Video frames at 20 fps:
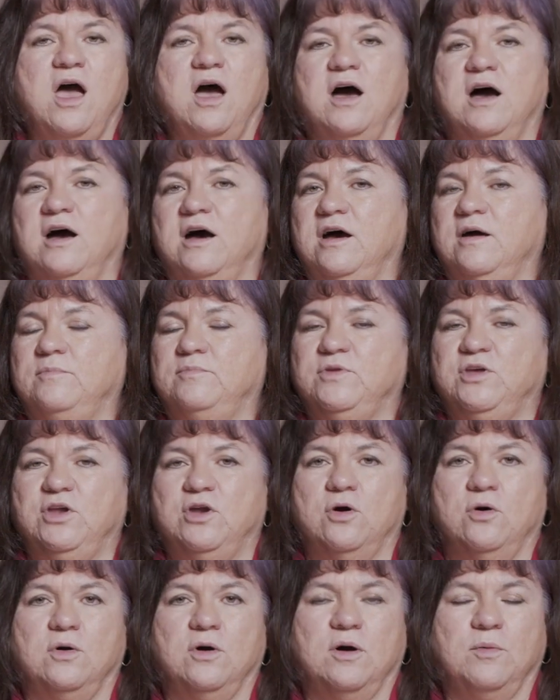
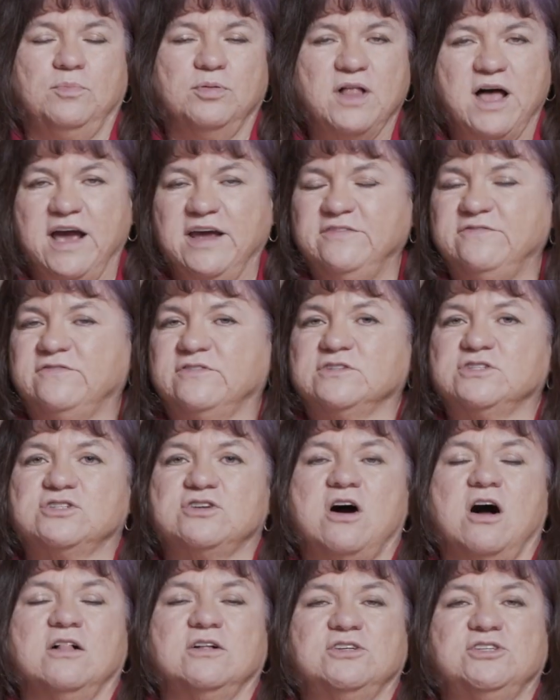applying for
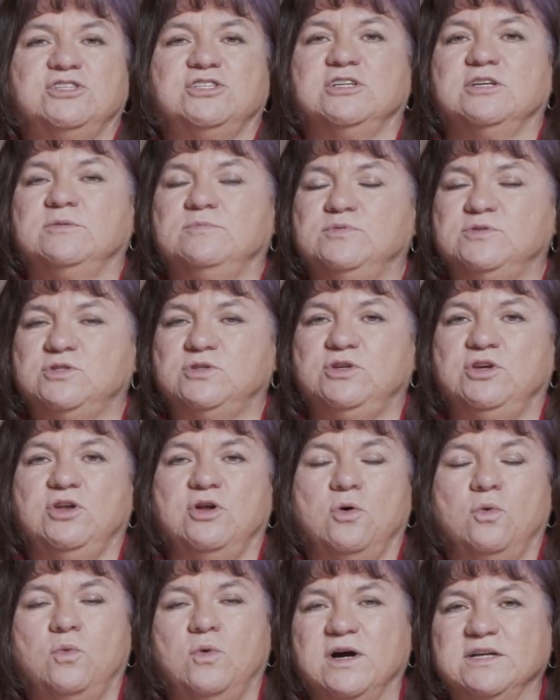scholarships,
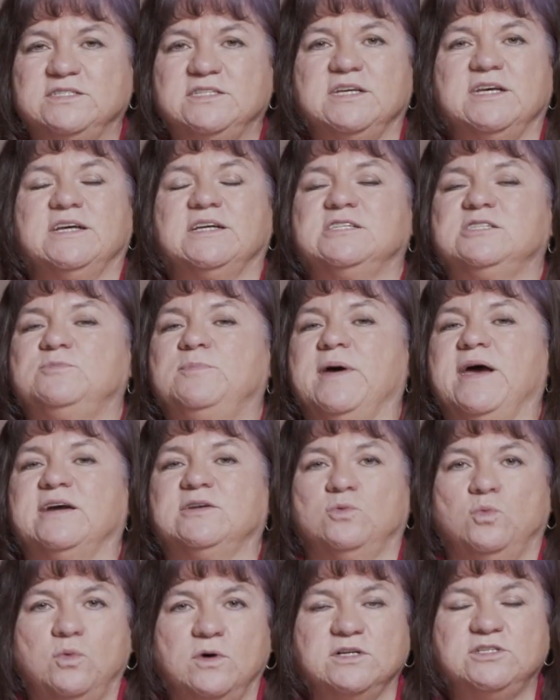what to
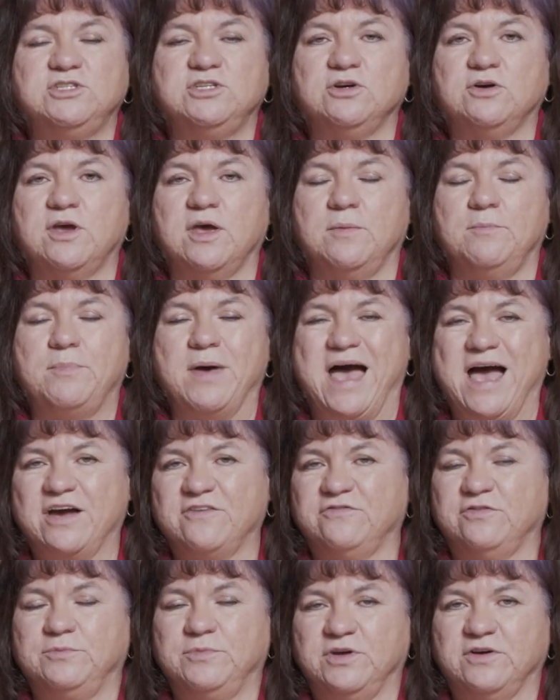expect, what you'll get
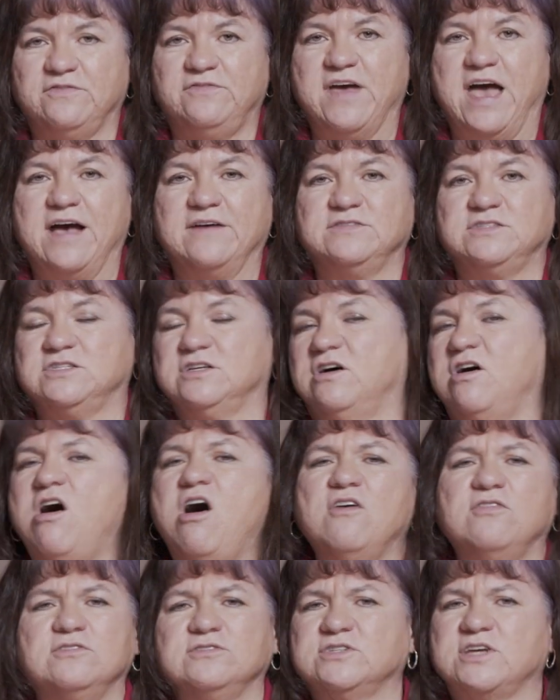back from your FAFSA,
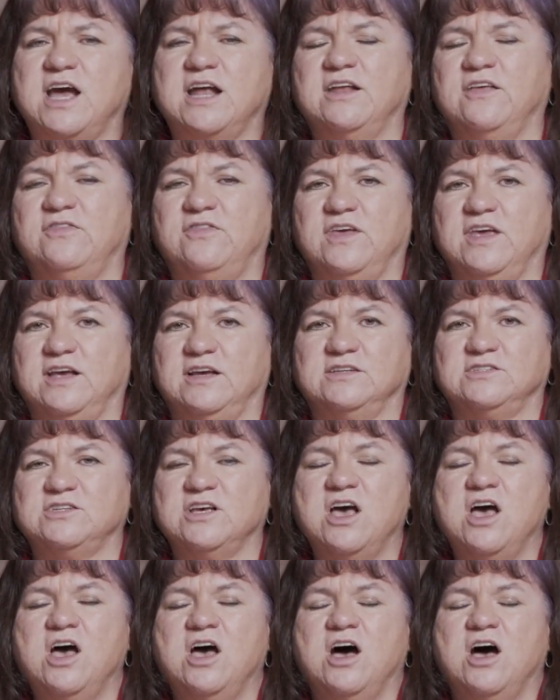all those kind of things.